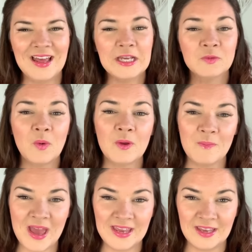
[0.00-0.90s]
that is what we're
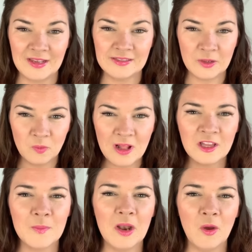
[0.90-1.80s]
making, so
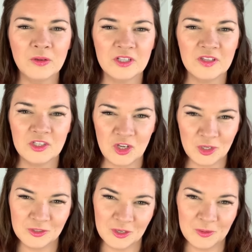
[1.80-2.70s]
welcome along to this
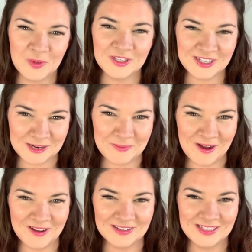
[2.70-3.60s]
YouTube dinner
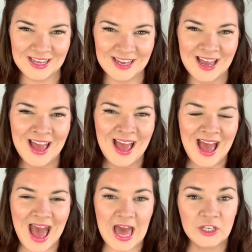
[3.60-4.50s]
party.
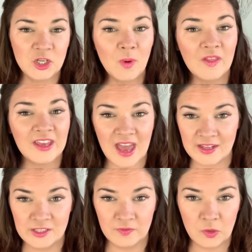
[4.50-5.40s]
And you are the
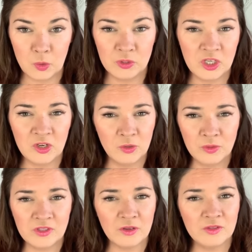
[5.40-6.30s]
guests, of course. You can
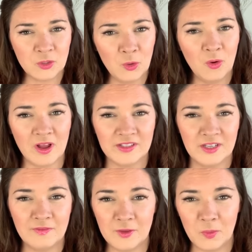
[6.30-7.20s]
also score us
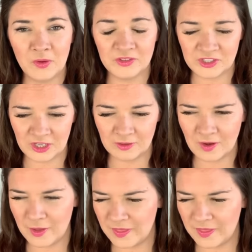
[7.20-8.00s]
if you want to. I